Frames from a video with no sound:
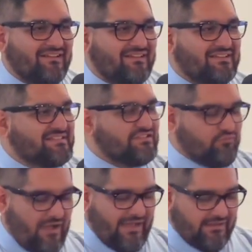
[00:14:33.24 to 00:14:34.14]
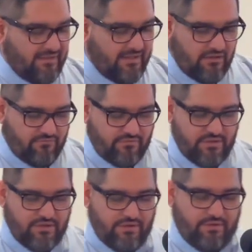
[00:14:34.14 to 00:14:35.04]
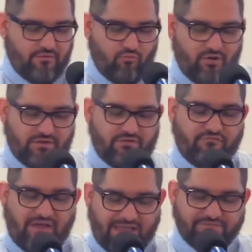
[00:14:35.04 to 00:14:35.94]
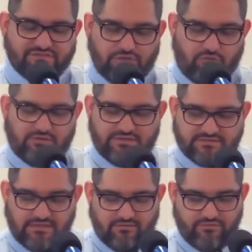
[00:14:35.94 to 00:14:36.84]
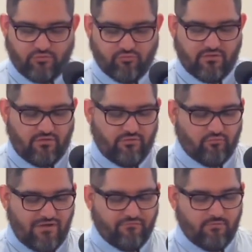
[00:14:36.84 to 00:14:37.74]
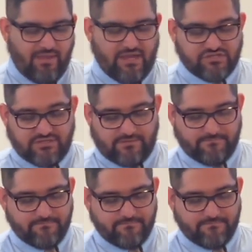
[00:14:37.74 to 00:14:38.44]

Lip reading: This is why I love one of the five solas of the Reformation.